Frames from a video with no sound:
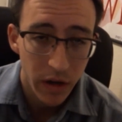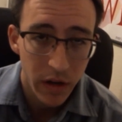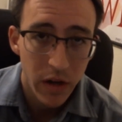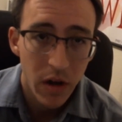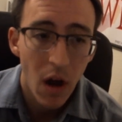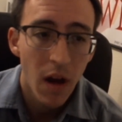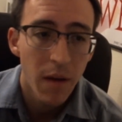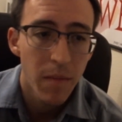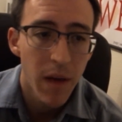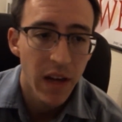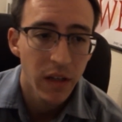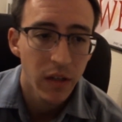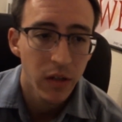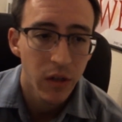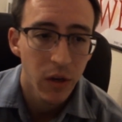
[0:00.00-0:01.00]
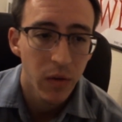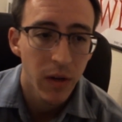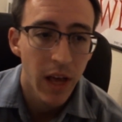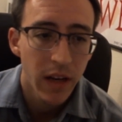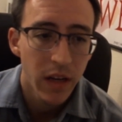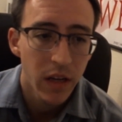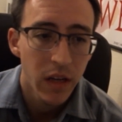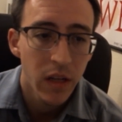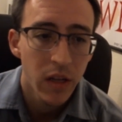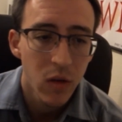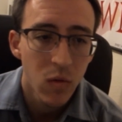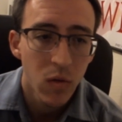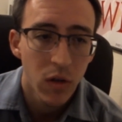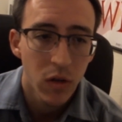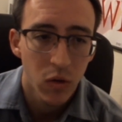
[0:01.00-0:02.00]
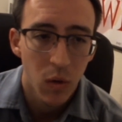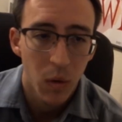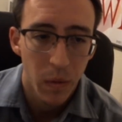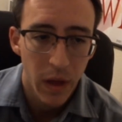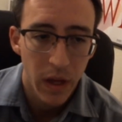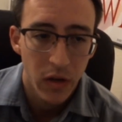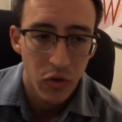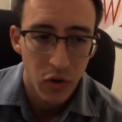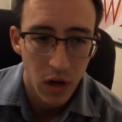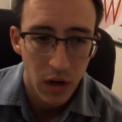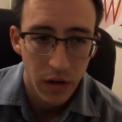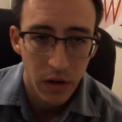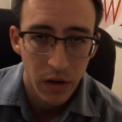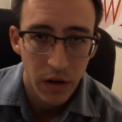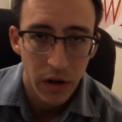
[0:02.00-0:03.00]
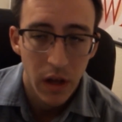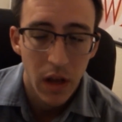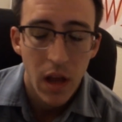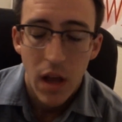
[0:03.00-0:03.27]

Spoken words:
non-magic stone entity you control, then draw a card.